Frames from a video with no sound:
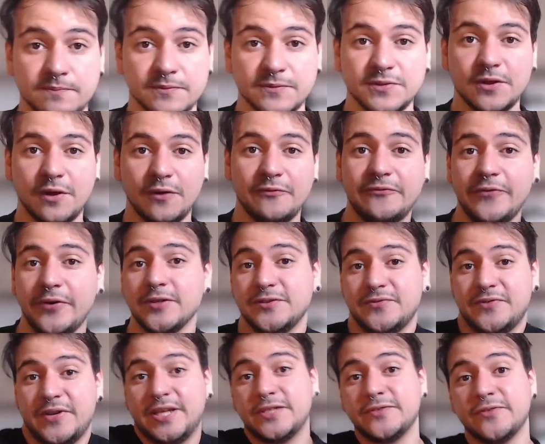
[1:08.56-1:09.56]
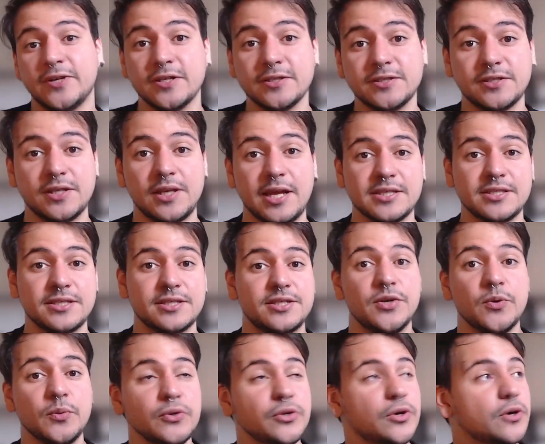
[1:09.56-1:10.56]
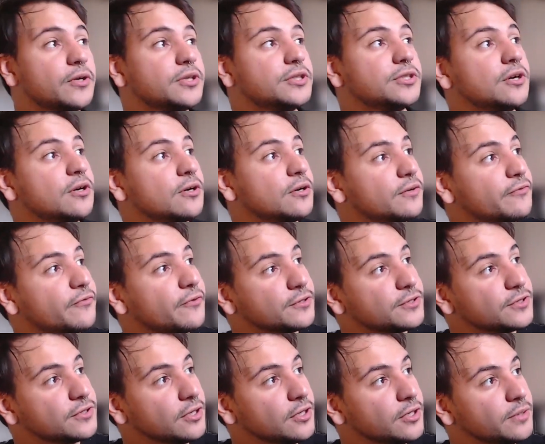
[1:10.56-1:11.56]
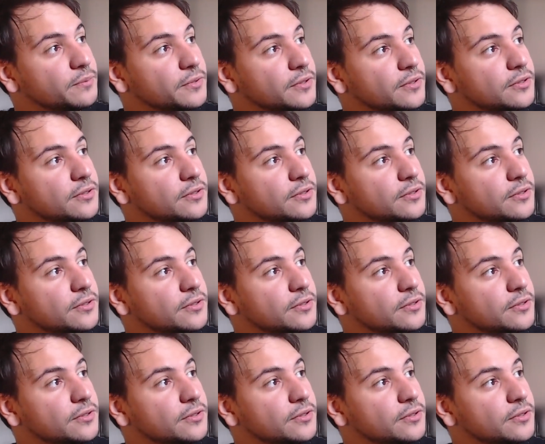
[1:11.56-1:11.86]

So first things first, let's tune your guitar the first time.